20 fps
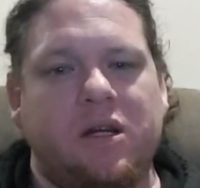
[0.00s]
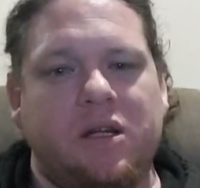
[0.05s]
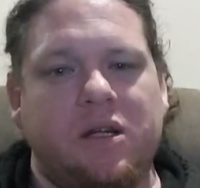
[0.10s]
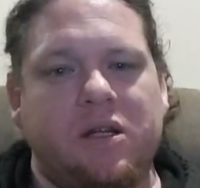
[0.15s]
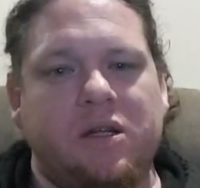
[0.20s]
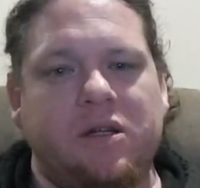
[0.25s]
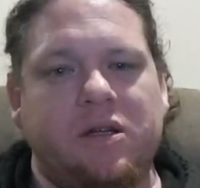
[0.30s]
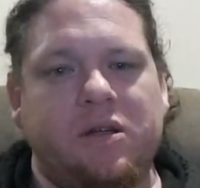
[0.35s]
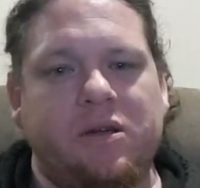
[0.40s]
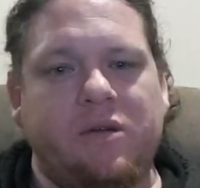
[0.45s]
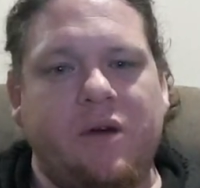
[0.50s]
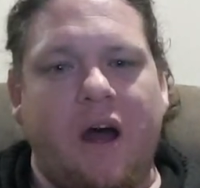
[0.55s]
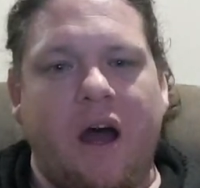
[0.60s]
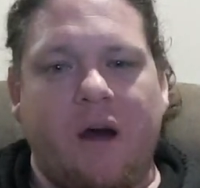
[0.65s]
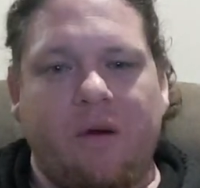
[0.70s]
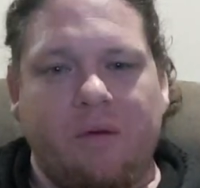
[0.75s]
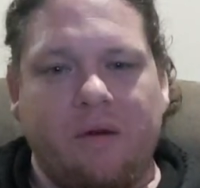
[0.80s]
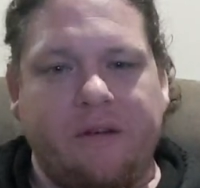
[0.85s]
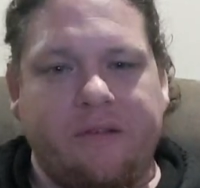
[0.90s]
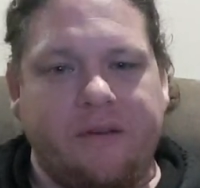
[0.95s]
You
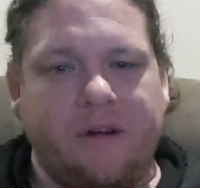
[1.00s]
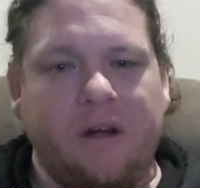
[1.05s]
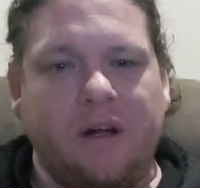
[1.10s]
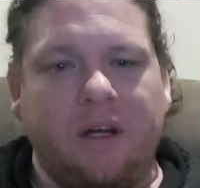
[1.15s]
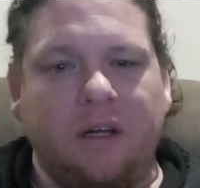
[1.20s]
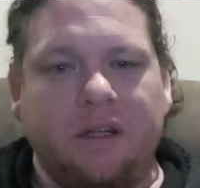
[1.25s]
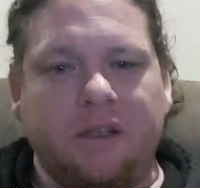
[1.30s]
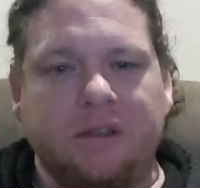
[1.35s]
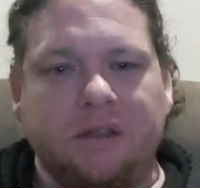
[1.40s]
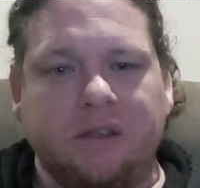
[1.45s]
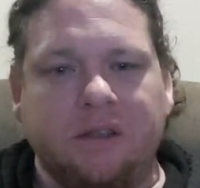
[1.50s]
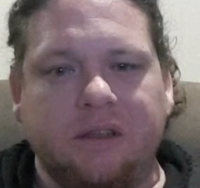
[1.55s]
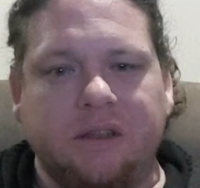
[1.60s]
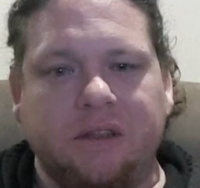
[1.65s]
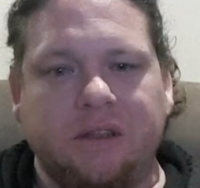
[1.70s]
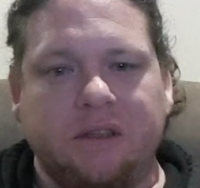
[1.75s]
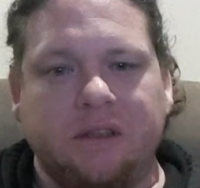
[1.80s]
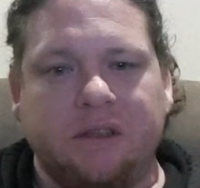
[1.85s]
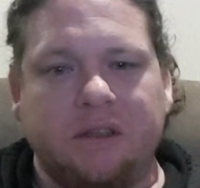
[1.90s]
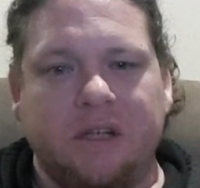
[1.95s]
are worth it.
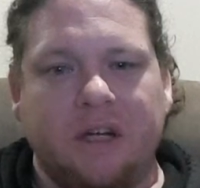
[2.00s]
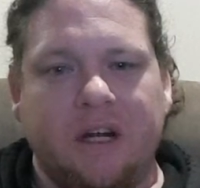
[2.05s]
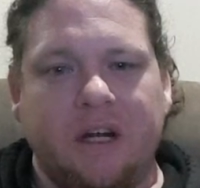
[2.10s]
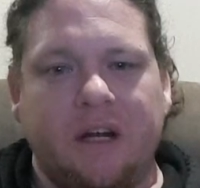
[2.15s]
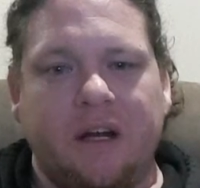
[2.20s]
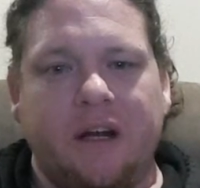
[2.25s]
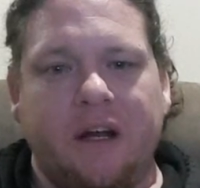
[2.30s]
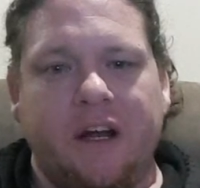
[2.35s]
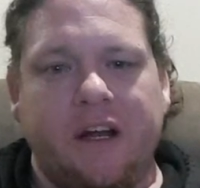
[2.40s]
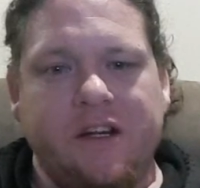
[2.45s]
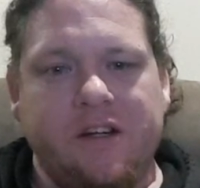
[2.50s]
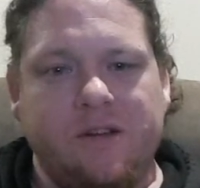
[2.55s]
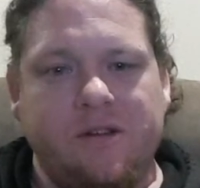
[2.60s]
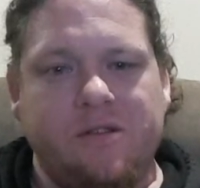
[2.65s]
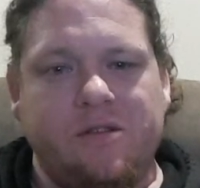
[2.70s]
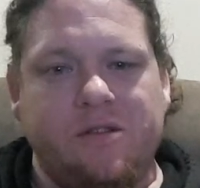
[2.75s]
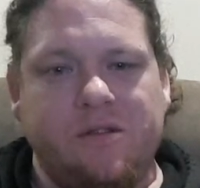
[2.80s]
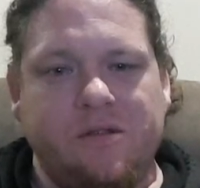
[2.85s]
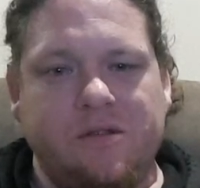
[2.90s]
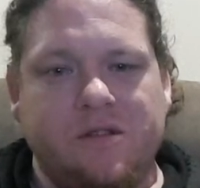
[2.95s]
And you
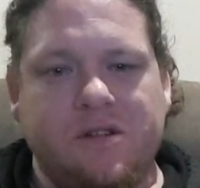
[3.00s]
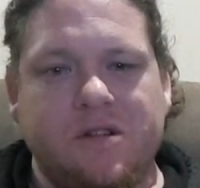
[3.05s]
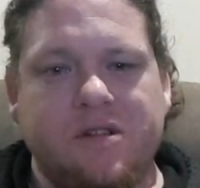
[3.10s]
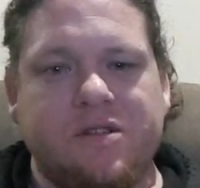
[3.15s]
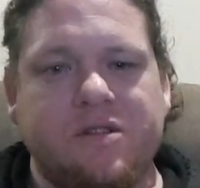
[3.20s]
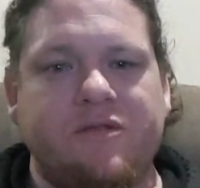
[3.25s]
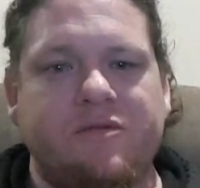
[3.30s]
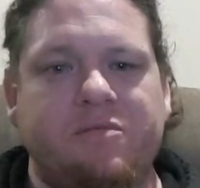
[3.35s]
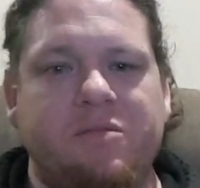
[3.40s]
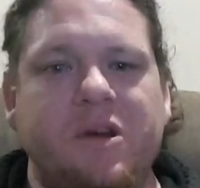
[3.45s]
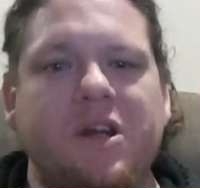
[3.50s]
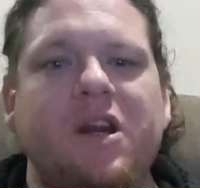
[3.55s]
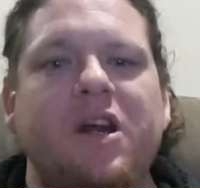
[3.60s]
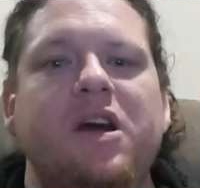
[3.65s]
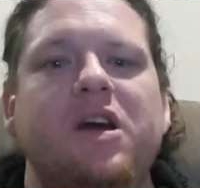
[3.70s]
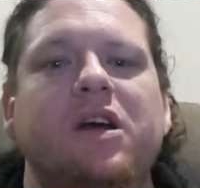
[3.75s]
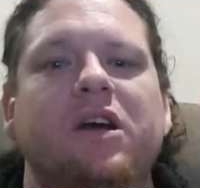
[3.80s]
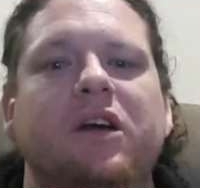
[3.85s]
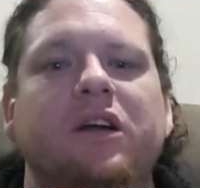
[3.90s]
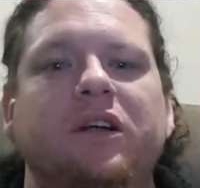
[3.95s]
do deserve
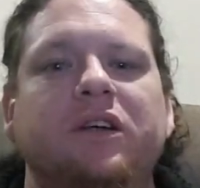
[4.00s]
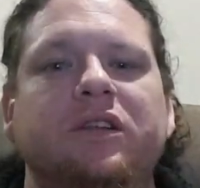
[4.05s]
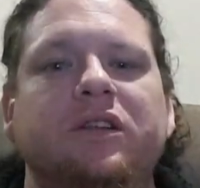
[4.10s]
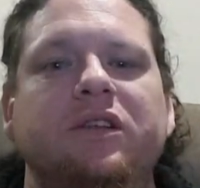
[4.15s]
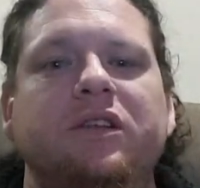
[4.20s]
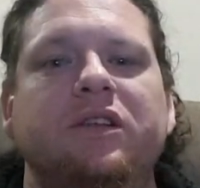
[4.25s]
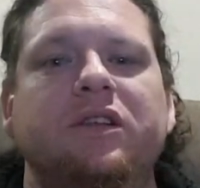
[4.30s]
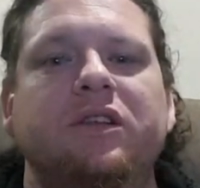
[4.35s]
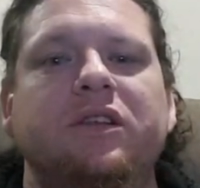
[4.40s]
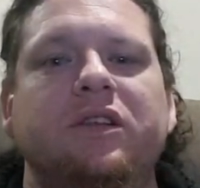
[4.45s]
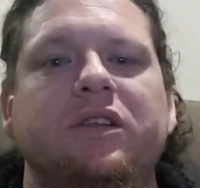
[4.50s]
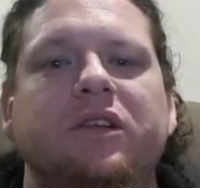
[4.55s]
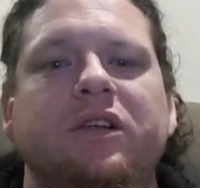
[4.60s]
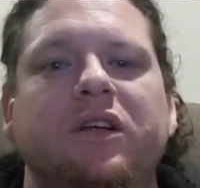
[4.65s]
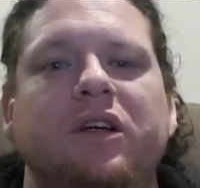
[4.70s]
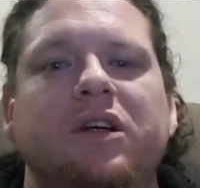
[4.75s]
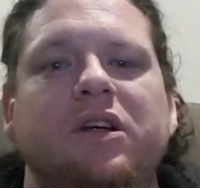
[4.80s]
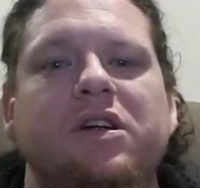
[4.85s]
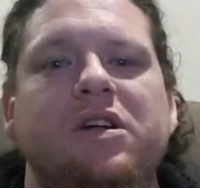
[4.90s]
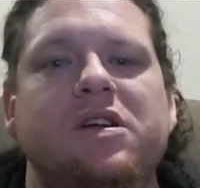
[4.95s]
better.
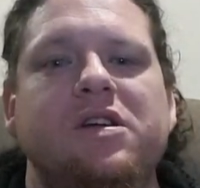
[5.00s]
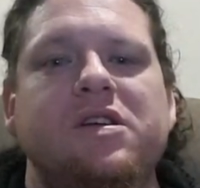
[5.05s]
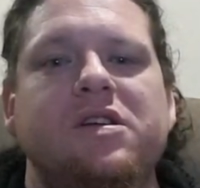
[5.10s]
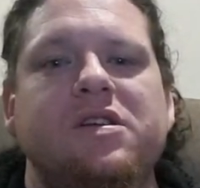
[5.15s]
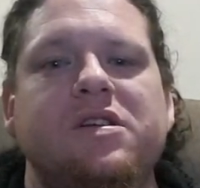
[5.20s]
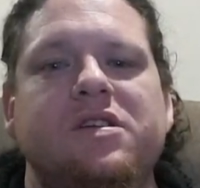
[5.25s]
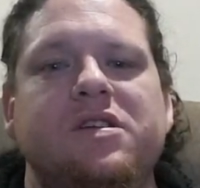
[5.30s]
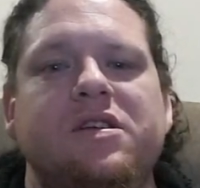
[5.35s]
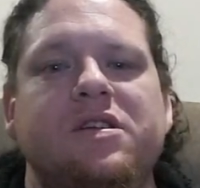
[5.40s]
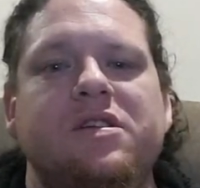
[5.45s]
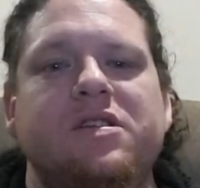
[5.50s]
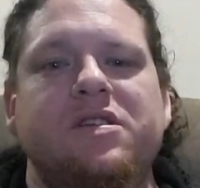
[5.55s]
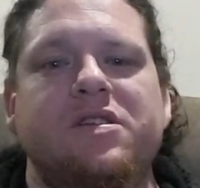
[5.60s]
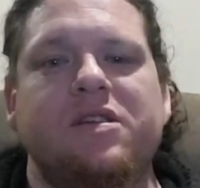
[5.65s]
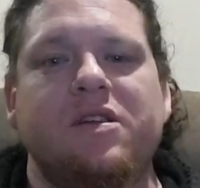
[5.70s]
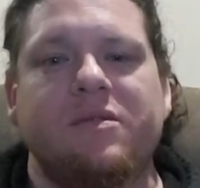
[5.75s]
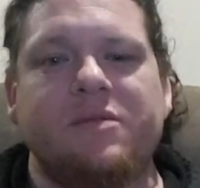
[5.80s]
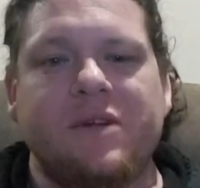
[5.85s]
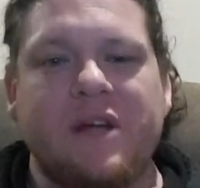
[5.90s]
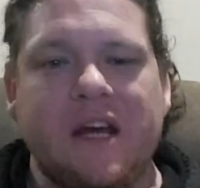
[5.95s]
So
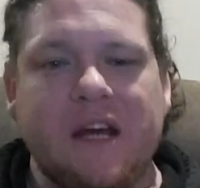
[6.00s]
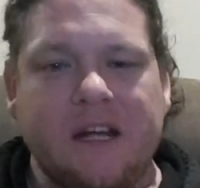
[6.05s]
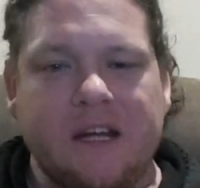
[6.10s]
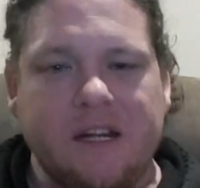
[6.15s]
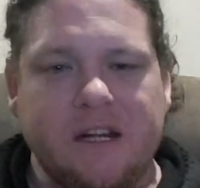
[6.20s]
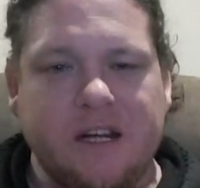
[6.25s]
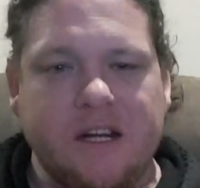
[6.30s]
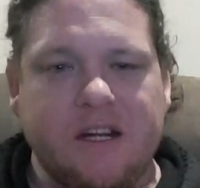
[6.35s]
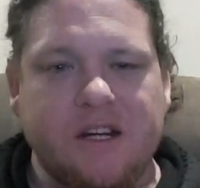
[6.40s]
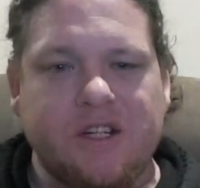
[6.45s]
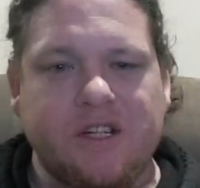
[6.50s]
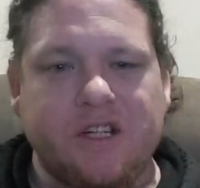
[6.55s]
stop taking that